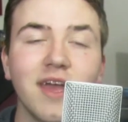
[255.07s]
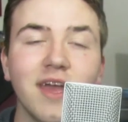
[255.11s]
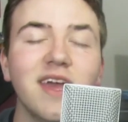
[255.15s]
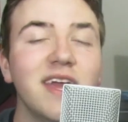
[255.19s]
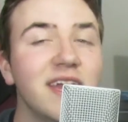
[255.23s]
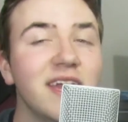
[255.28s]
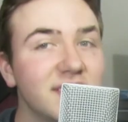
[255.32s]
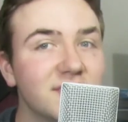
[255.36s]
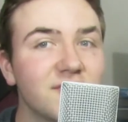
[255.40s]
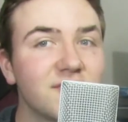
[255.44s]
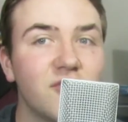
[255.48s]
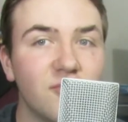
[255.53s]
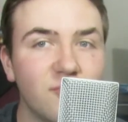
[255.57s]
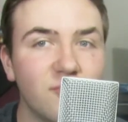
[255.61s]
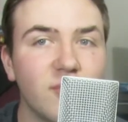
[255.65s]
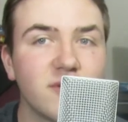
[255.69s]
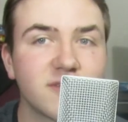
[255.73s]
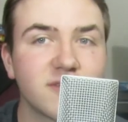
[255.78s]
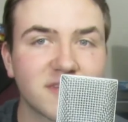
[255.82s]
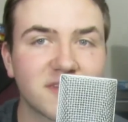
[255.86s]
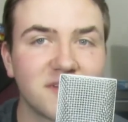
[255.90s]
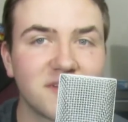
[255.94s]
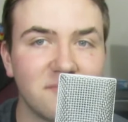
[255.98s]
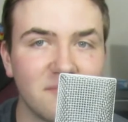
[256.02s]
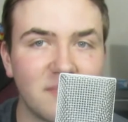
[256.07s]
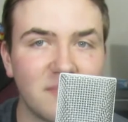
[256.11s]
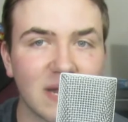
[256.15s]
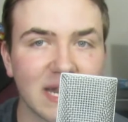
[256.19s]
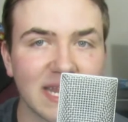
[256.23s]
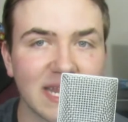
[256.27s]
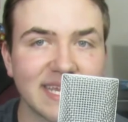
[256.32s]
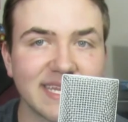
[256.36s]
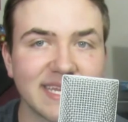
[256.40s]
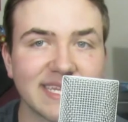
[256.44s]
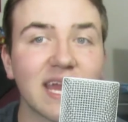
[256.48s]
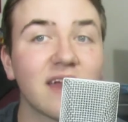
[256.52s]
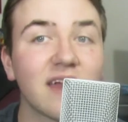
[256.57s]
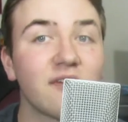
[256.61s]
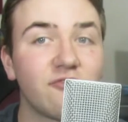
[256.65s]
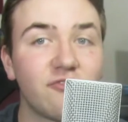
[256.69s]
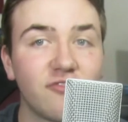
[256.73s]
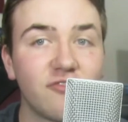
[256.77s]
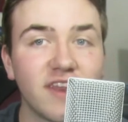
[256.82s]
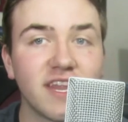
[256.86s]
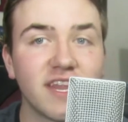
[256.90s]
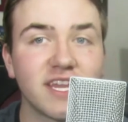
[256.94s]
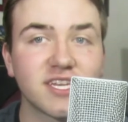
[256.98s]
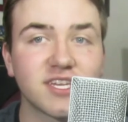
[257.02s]
is almost complete. I've
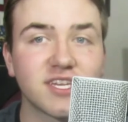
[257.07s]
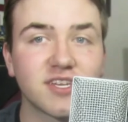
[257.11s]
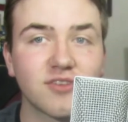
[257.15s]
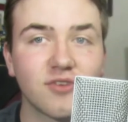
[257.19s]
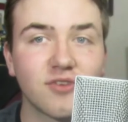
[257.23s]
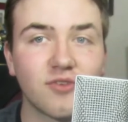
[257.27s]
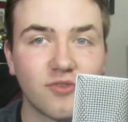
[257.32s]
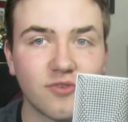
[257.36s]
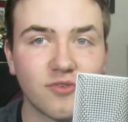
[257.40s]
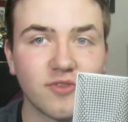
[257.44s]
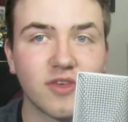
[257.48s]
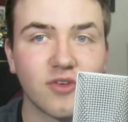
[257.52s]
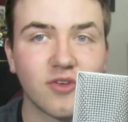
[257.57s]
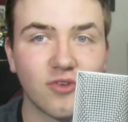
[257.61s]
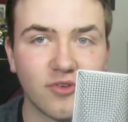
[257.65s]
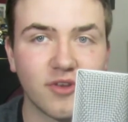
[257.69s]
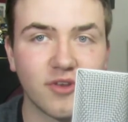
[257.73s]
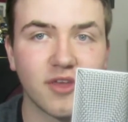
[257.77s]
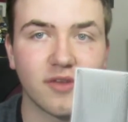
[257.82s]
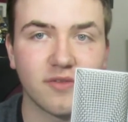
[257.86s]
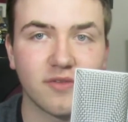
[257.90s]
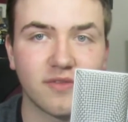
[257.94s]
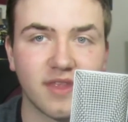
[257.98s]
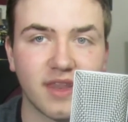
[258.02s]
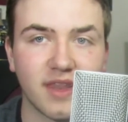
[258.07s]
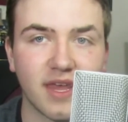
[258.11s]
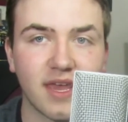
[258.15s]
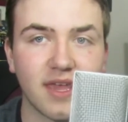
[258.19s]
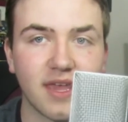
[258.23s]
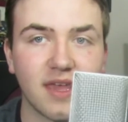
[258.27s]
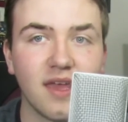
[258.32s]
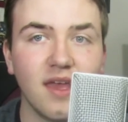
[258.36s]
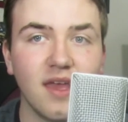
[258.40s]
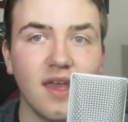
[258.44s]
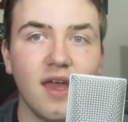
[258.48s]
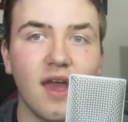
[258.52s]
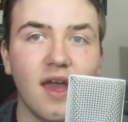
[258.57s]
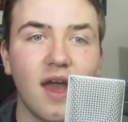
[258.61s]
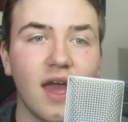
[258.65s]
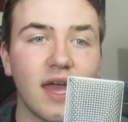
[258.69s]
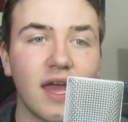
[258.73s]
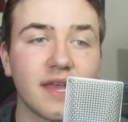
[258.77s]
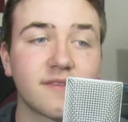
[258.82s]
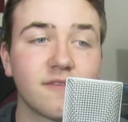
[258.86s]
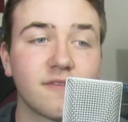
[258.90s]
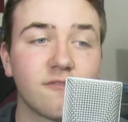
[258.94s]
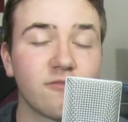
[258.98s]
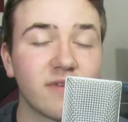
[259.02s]
finished all the audio today. I
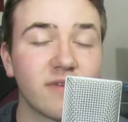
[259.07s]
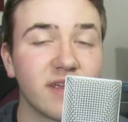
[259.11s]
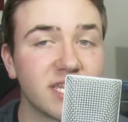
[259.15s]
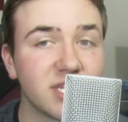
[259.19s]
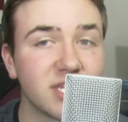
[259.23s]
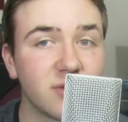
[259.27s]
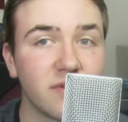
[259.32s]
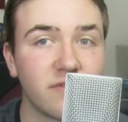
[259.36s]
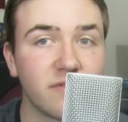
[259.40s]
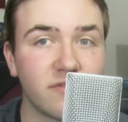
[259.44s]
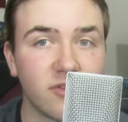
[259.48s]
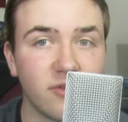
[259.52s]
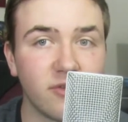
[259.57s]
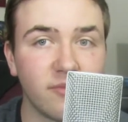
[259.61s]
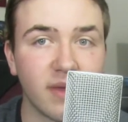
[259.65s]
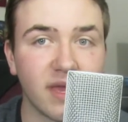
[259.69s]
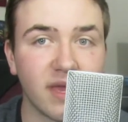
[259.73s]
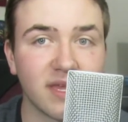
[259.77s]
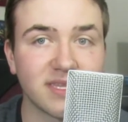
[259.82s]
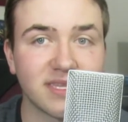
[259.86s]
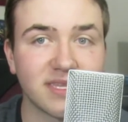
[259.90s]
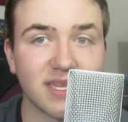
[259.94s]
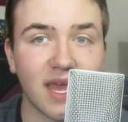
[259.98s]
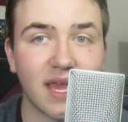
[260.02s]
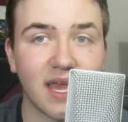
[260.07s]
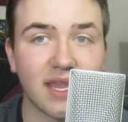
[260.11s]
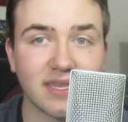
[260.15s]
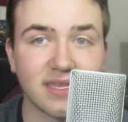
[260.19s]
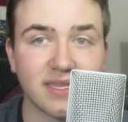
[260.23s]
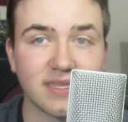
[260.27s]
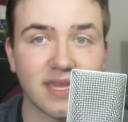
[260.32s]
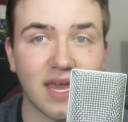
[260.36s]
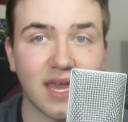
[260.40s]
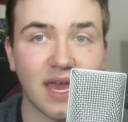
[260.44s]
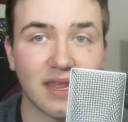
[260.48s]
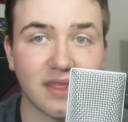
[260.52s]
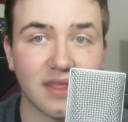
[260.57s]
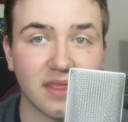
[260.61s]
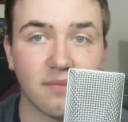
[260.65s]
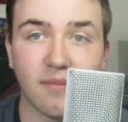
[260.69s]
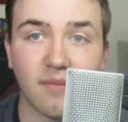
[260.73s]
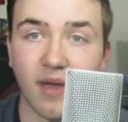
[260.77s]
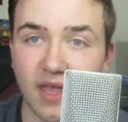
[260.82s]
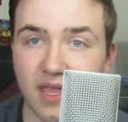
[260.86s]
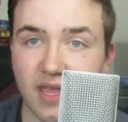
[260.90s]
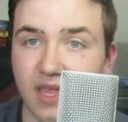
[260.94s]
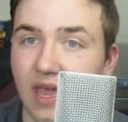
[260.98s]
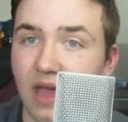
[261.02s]
had to redo a few bits, hence I had the
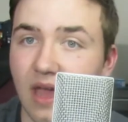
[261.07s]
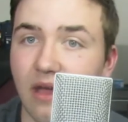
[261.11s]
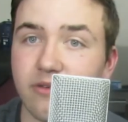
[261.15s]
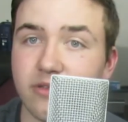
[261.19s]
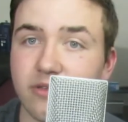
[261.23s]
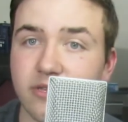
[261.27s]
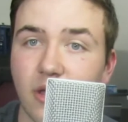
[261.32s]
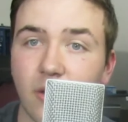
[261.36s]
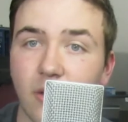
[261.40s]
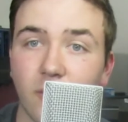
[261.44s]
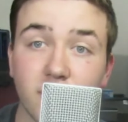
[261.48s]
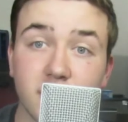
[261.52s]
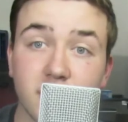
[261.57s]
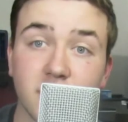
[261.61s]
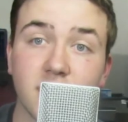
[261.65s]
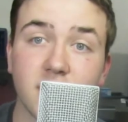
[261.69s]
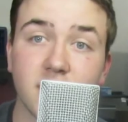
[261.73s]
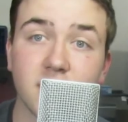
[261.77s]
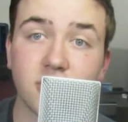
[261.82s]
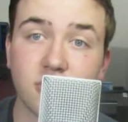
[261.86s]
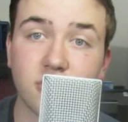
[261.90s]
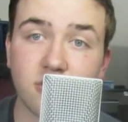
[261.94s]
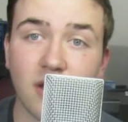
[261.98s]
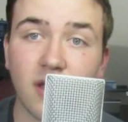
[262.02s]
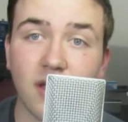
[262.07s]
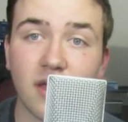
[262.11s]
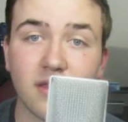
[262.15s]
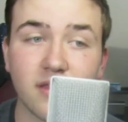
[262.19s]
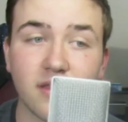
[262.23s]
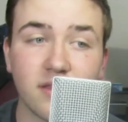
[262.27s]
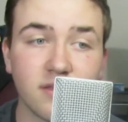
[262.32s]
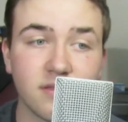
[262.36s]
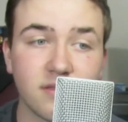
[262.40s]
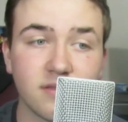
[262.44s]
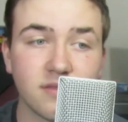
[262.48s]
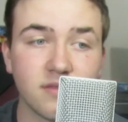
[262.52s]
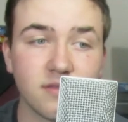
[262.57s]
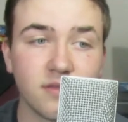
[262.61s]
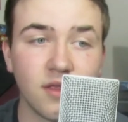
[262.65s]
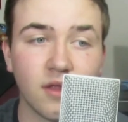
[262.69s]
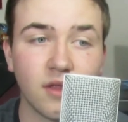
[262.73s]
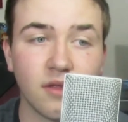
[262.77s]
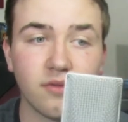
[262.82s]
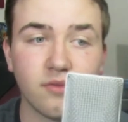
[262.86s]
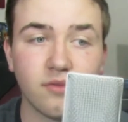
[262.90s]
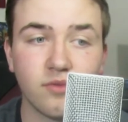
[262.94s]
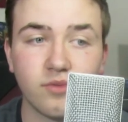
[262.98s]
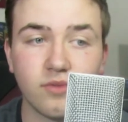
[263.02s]
mic out, so I wanted to try and, you
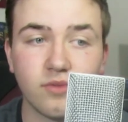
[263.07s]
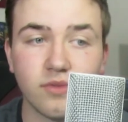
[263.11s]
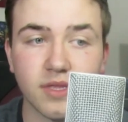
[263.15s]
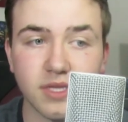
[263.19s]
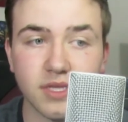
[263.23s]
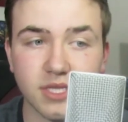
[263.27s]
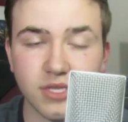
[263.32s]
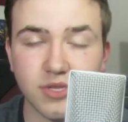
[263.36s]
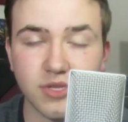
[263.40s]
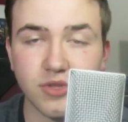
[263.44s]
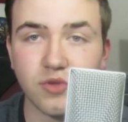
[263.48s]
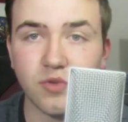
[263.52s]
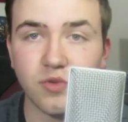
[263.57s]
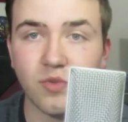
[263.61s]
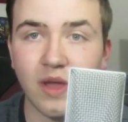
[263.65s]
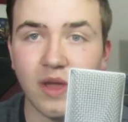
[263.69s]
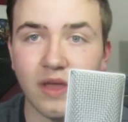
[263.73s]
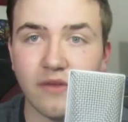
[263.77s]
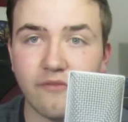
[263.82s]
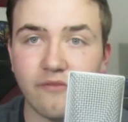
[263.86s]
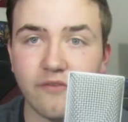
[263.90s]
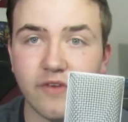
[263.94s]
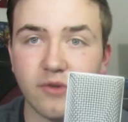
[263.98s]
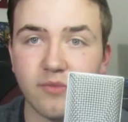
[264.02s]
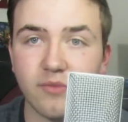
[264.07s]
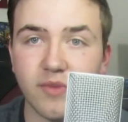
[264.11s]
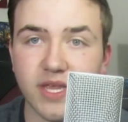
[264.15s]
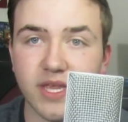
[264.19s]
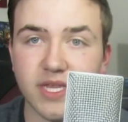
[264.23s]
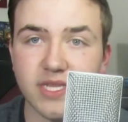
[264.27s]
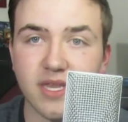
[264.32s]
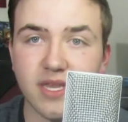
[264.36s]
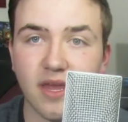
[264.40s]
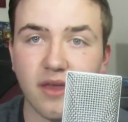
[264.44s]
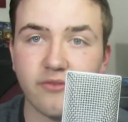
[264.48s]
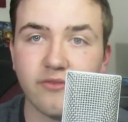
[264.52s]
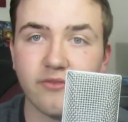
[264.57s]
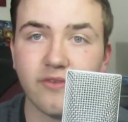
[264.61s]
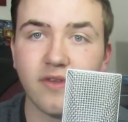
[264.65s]
know, this new way of filming stuff.